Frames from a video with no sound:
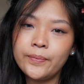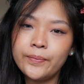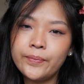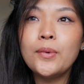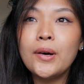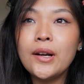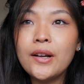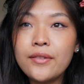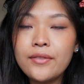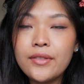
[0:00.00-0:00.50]

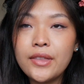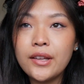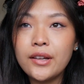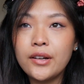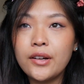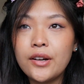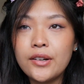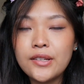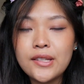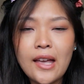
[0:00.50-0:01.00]
One of the
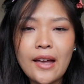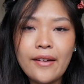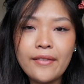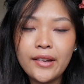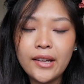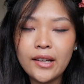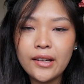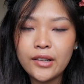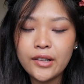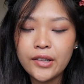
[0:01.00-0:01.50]
girls
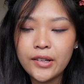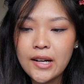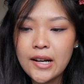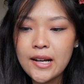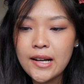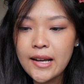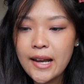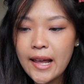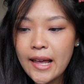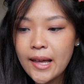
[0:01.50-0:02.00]
having a
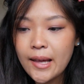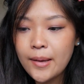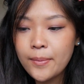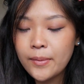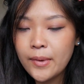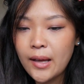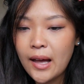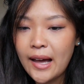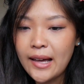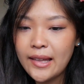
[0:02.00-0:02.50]
Korean
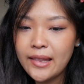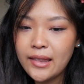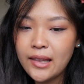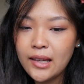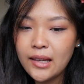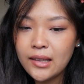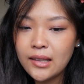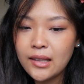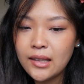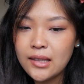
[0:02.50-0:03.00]
name I
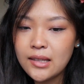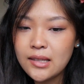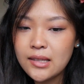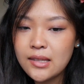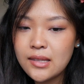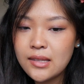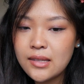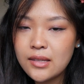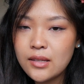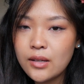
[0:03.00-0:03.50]
think
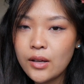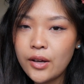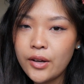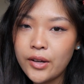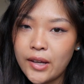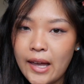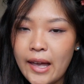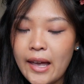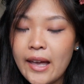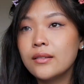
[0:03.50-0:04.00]
is
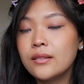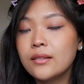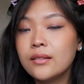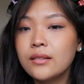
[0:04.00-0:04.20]
okay,